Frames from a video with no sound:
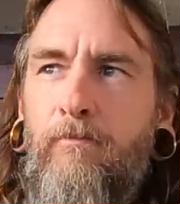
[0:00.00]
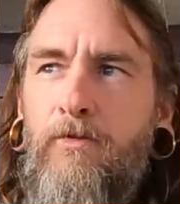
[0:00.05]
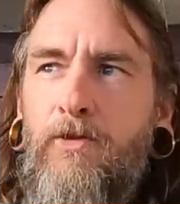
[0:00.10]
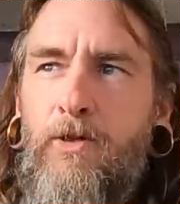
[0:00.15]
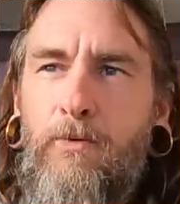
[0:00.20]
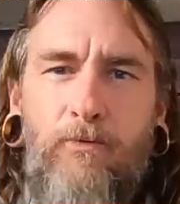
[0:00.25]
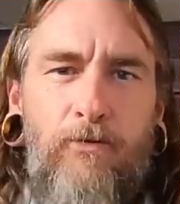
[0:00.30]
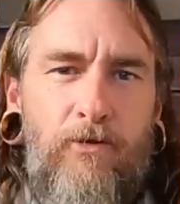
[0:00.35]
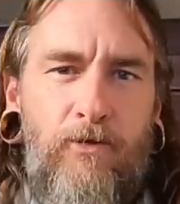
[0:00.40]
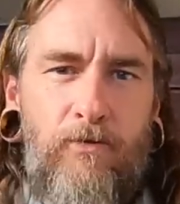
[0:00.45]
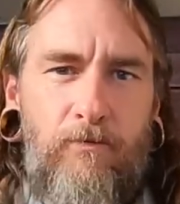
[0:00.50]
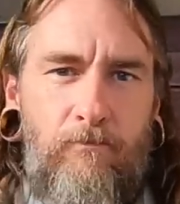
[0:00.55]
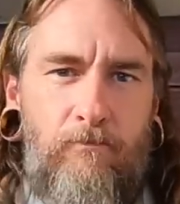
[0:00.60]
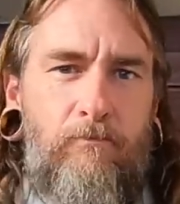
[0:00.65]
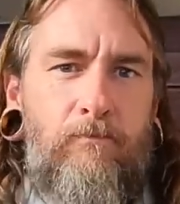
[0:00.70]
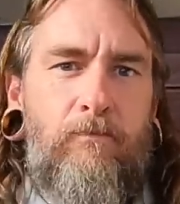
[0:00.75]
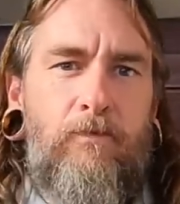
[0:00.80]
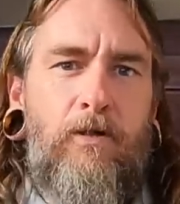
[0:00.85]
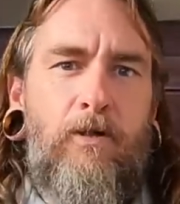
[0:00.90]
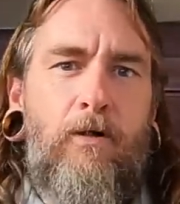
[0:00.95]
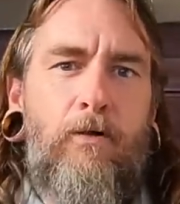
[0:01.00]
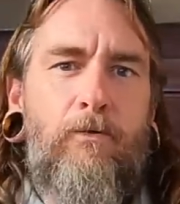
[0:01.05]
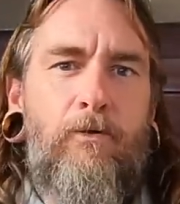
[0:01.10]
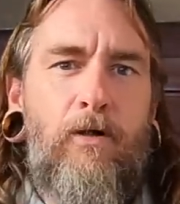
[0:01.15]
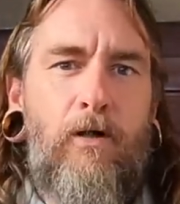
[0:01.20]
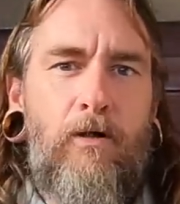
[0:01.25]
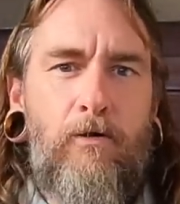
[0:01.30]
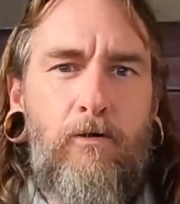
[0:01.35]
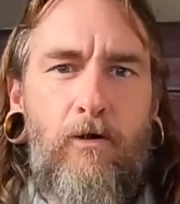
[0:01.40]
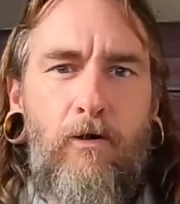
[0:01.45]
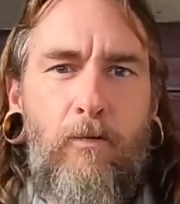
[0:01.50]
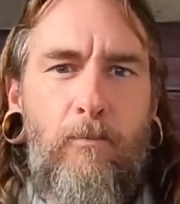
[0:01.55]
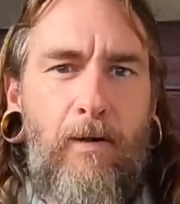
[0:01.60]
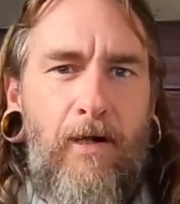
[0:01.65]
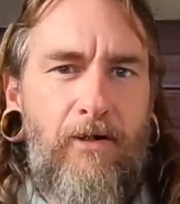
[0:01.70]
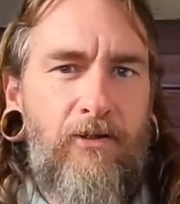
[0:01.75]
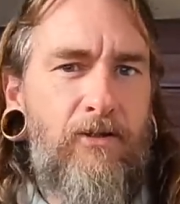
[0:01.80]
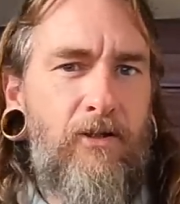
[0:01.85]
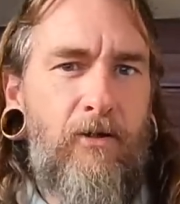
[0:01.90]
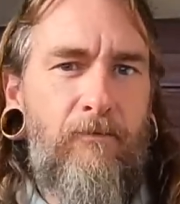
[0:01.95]
She was, you know, a young girl
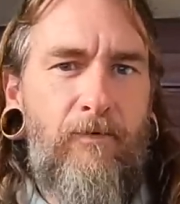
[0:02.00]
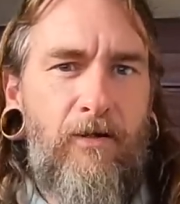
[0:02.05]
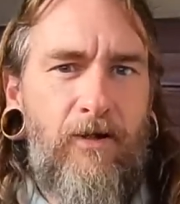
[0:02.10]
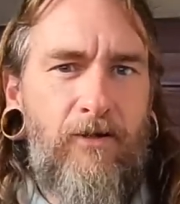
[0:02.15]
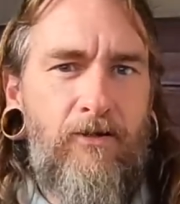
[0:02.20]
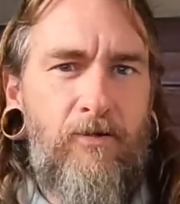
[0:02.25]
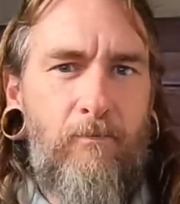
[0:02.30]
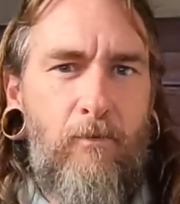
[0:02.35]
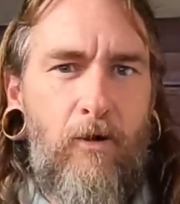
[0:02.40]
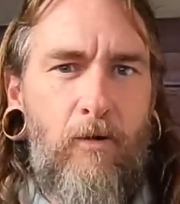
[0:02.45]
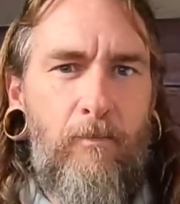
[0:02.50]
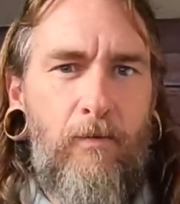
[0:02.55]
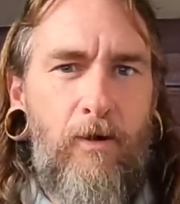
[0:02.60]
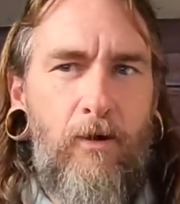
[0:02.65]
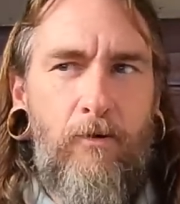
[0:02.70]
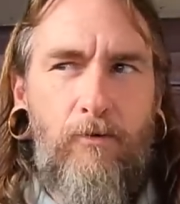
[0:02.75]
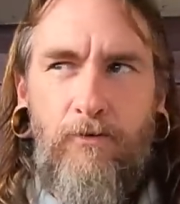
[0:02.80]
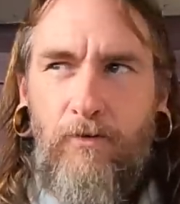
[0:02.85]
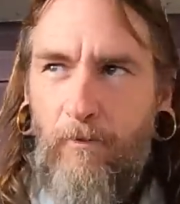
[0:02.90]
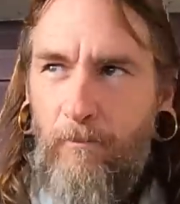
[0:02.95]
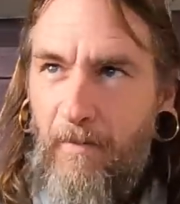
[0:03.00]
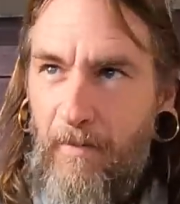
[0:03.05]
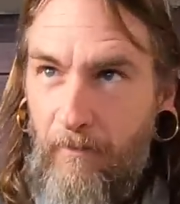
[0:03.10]
by herself on a small boat, so